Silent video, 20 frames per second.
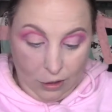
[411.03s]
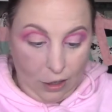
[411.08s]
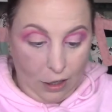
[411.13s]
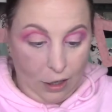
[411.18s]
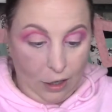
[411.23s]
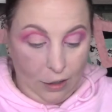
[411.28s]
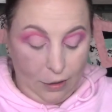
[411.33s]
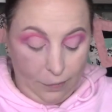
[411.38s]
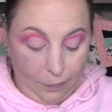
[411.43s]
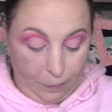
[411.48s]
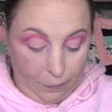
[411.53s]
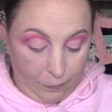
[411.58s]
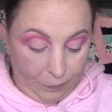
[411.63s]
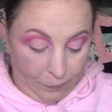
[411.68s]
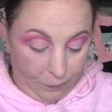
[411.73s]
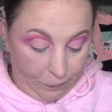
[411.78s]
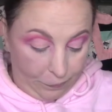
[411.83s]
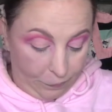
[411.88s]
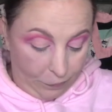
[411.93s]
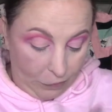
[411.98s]
Um,
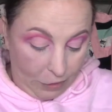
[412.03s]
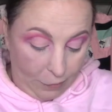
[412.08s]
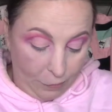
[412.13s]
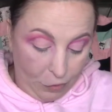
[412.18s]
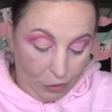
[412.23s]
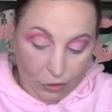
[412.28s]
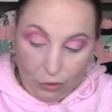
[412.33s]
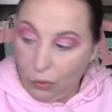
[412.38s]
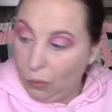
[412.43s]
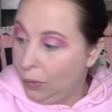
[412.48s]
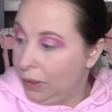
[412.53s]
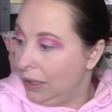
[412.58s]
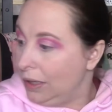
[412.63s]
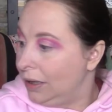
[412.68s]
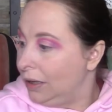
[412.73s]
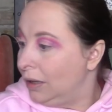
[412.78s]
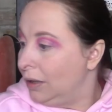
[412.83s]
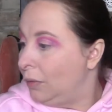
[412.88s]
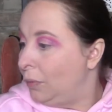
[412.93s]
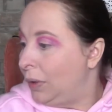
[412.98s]
I'm going to go
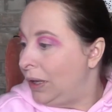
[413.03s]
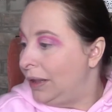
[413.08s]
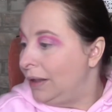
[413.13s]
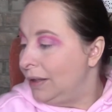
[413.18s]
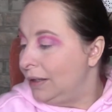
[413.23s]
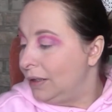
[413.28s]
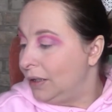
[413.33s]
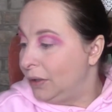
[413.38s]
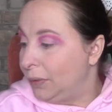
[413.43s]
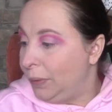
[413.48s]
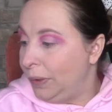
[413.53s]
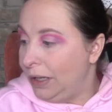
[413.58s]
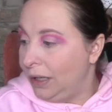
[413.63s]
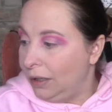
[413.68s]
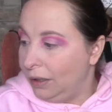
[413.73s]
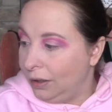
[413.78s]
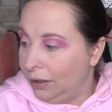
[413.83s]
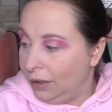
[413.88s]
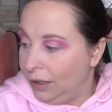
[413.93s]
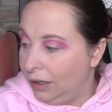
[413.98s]
in with
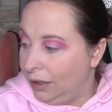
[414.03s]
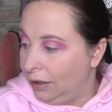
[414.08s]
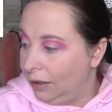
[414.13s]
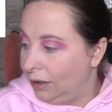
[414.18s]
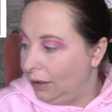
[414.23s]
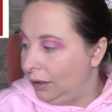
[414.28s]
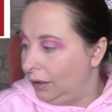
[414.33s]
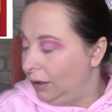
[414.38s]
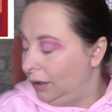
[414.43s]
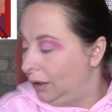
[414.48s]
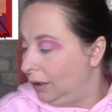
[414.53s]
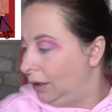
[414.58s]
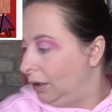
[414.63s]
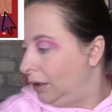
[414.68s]
sweetener here.